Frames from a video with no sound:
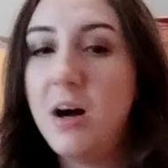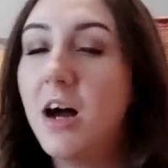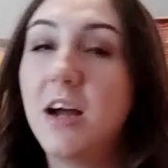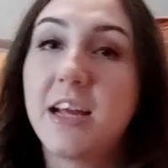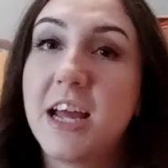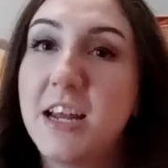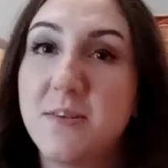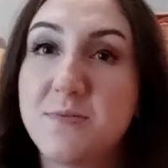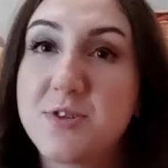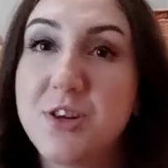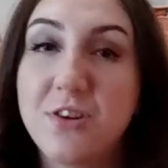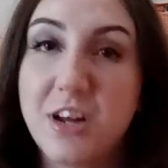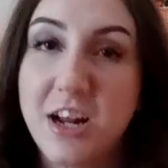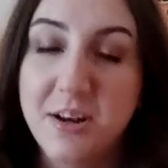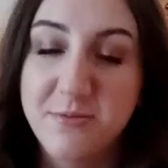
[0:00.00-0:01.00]
Again, I'm
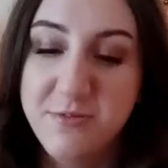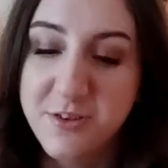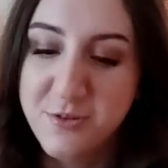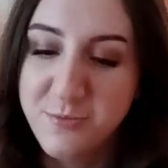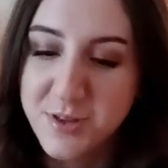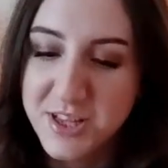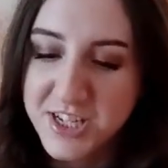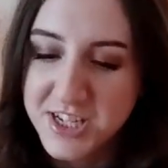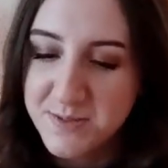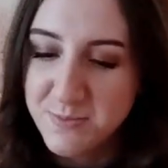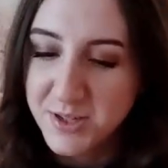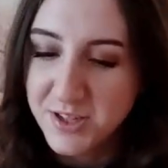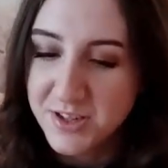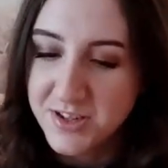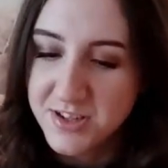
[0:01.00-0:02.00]
so glad I'm filming this
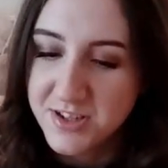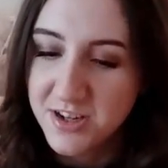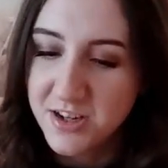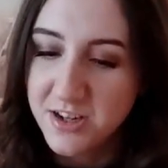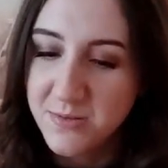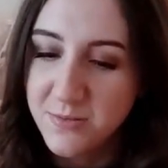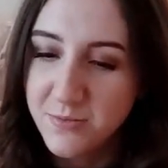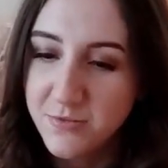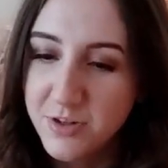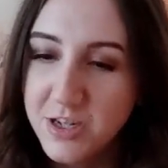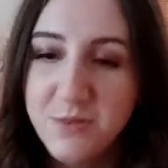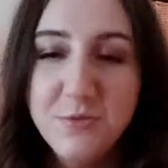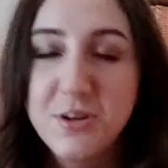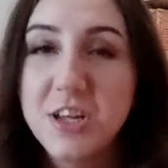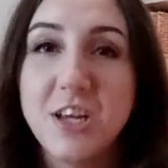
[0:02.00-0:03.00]
because I
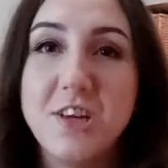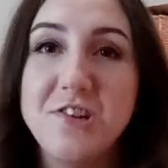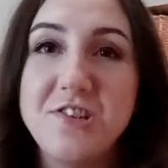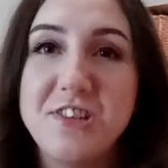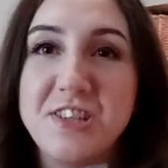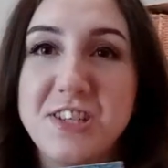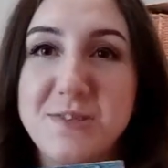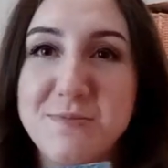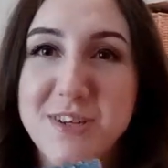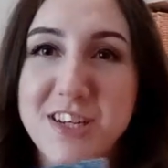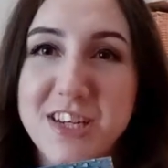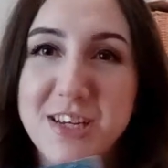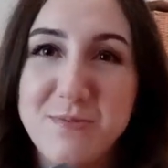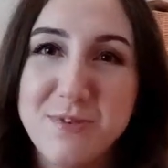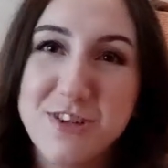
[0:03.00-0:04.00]
really want to get using this
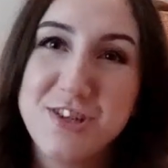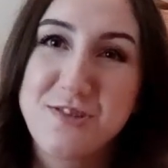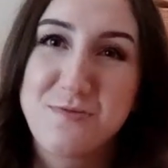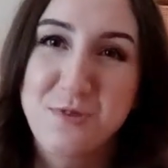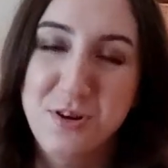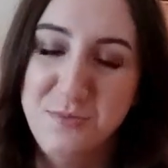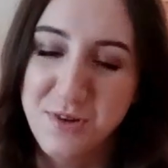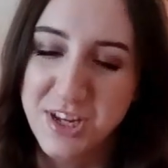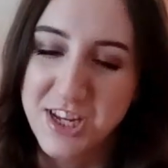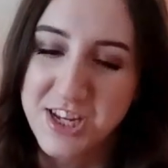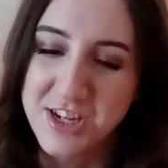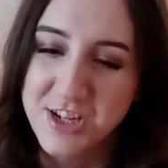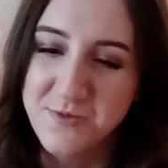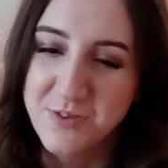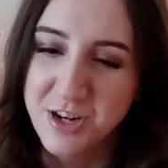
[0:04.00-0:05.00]
Minky because the one in my
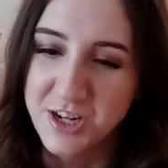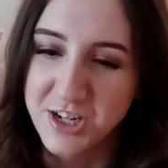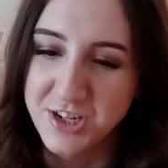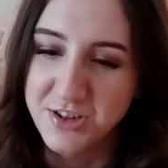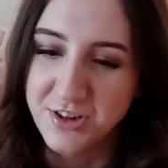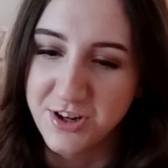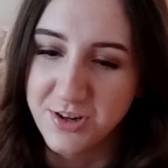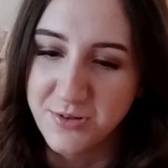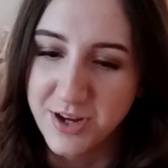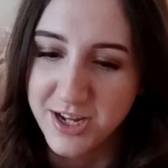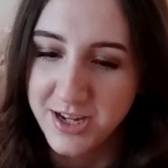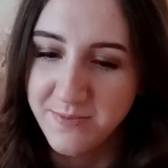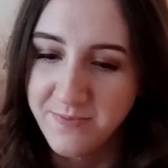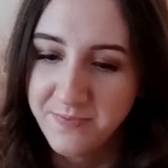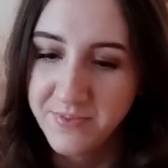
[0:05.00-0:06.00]
kitchen really needs thrown
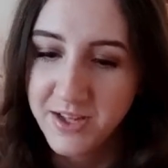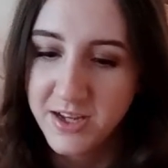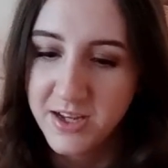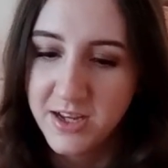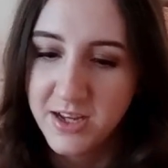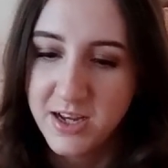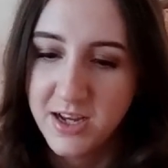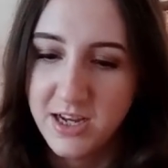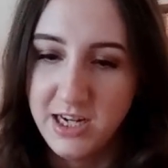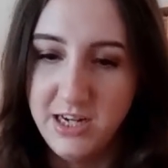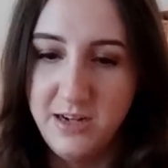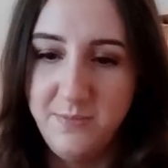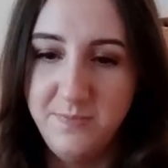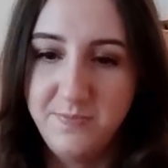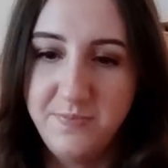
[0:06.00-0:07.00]
away.
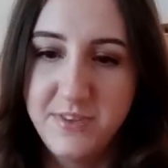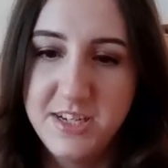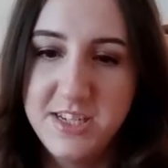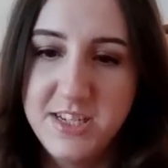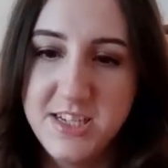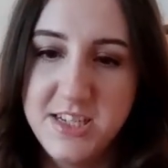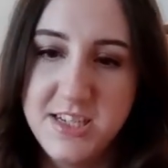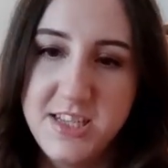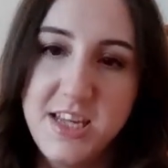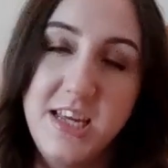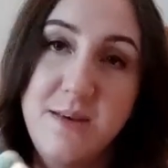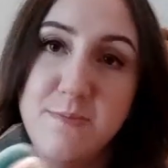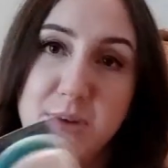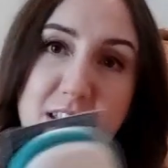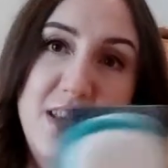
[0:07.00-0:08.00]
This is
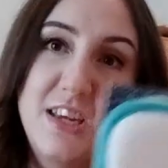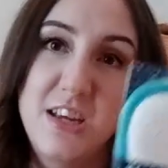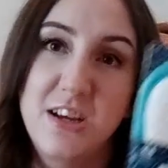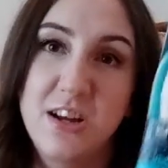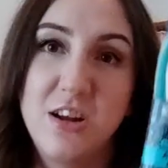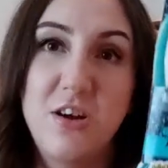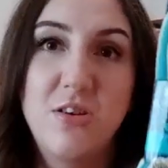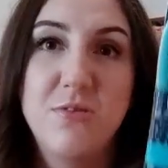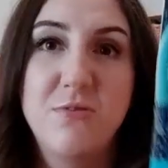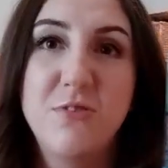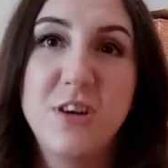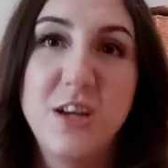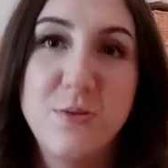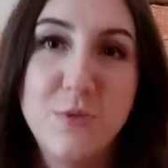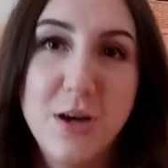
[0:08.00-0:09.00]
the Minky cloth,
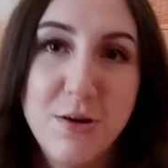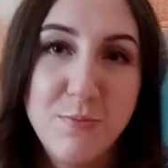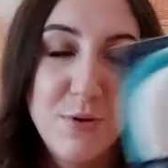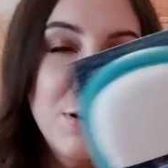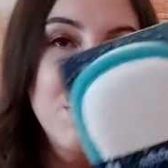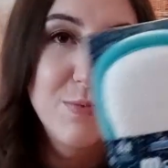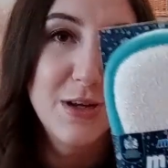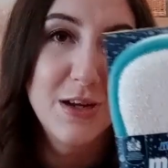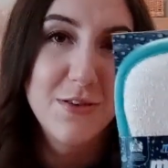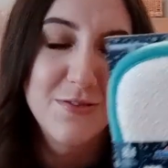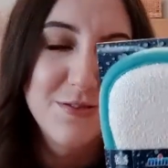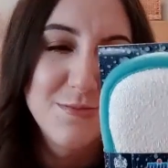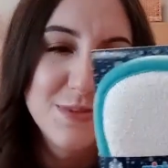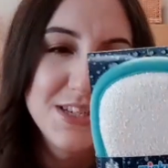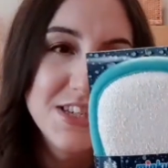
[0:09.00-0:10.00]
really well popular
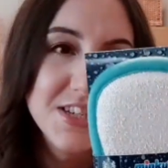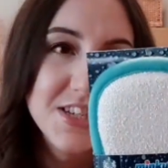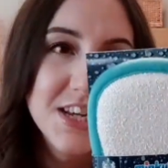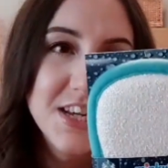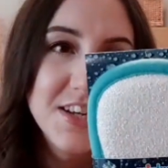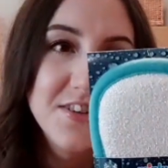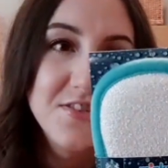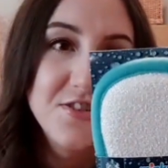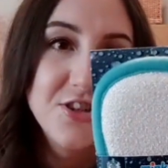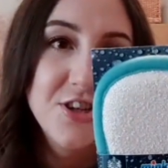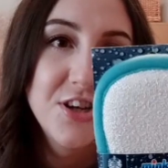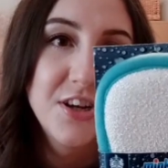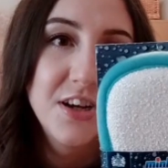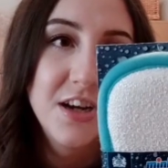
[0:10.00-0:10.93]
from Mrs. Hinch.